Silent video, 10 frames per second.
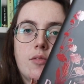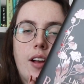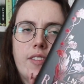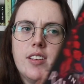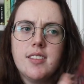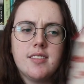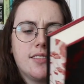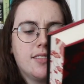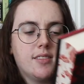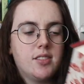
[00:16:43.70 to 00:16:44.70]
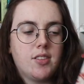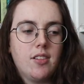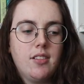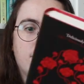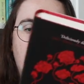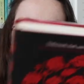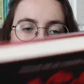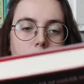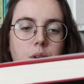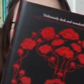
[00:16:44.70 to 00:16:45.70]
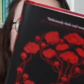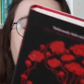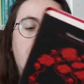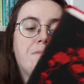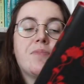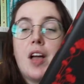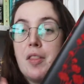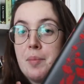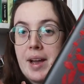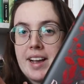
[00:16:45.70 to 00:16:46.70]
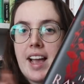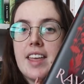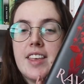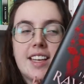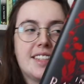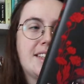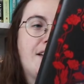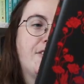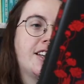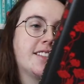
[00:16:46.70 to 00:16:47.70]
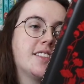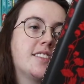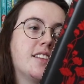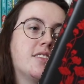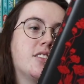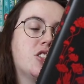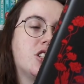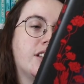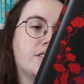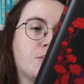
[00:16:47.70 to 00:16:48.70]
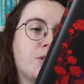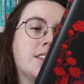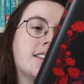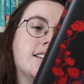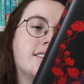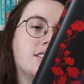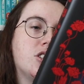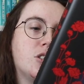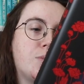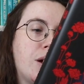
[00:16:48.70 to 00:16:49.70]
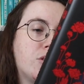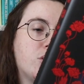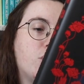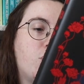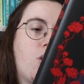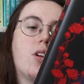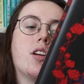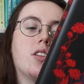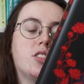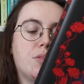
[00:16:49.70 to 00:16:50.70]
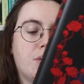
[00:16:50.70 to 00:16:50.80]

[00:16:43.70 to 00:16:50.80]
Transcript: Ravenous? Dark? Hello. Um, on the back, I think it's sapphic because it says, She loves a princess, she's bound to a warrior, she